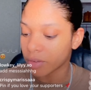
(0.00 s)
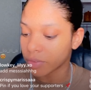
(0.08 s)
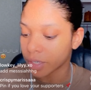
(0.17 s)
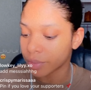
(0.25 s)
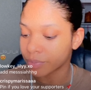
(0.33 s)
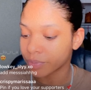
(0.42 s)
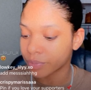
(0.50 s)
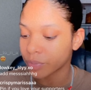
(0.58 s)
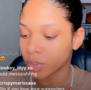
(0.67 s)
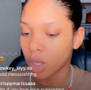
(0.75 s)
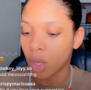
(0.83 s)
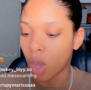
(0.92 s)
love her.
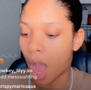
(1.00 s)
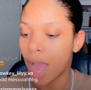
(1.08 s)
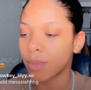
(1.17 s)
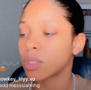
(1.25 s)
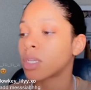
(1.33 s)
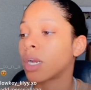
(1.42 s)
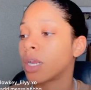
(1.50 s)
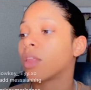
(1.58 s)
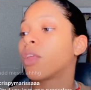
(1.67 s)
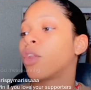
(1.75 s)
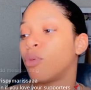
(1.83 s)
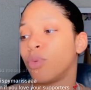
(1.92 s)
I'm starting
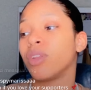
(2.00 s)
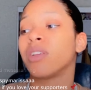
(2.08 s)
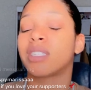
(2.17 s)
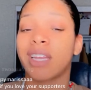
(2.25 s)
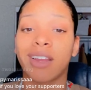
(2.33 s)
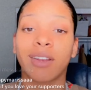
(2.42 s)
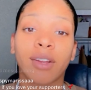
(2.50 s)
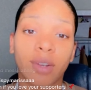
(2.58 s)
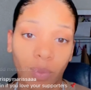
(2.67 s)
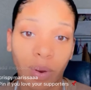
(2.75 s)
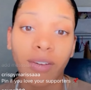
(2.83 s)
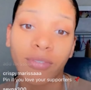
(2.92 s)
the new beauty standard
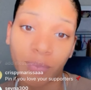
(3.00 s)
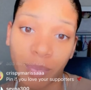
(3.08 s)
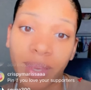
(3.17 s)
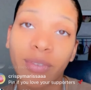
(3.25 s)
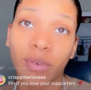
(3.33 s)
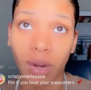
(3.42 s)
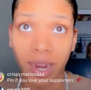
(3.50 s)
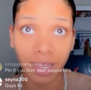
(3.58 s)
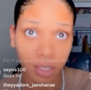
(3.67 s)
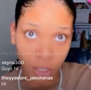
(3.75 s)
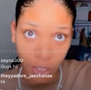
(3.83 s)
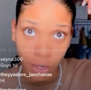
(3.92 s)
where big
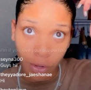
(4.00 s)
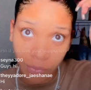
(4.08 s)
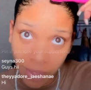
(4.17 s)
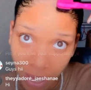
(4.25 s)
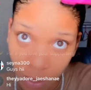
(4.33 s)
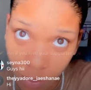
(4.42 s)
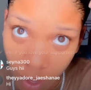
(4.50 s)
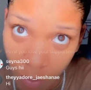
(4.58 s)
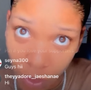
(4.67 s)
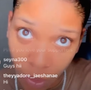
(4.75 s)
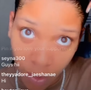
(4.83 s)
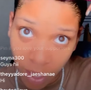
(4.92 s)
foreheads are cute. That's what
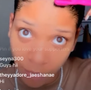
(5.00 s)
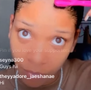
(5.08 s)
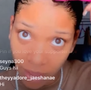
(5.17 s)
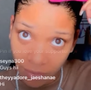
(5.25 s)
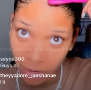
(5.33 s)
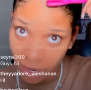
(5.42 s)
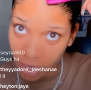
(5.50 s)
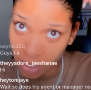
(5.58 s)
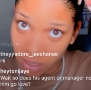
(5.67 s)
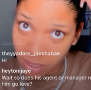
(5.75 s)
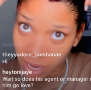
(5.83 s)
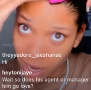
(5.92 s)
I'm doing. I've already
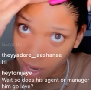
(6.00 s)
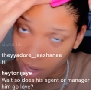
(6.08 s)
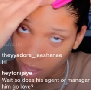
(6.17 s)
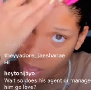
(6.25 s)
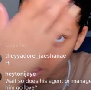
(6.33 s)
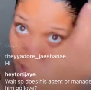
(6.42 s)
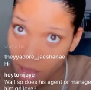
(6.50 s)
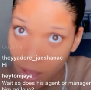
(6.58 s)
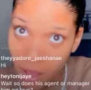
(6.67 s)
decided it,